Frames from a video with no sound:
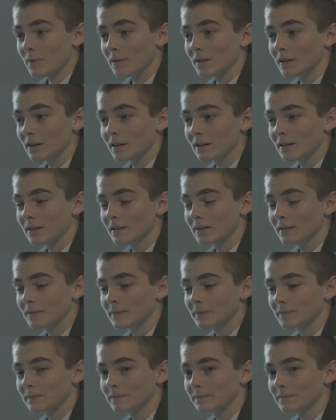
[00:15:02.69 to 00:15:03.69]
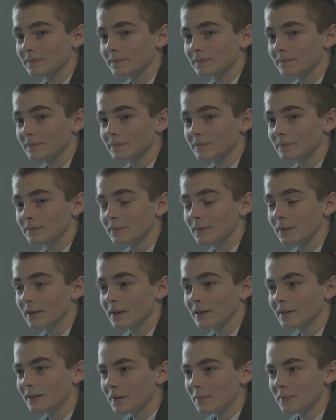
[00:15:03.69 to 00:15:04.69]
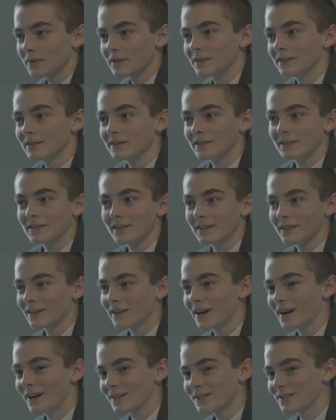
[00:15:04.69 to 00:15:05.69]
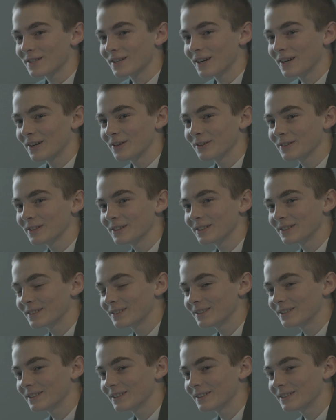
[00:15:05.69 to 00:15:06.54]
like, I'm just not as childish.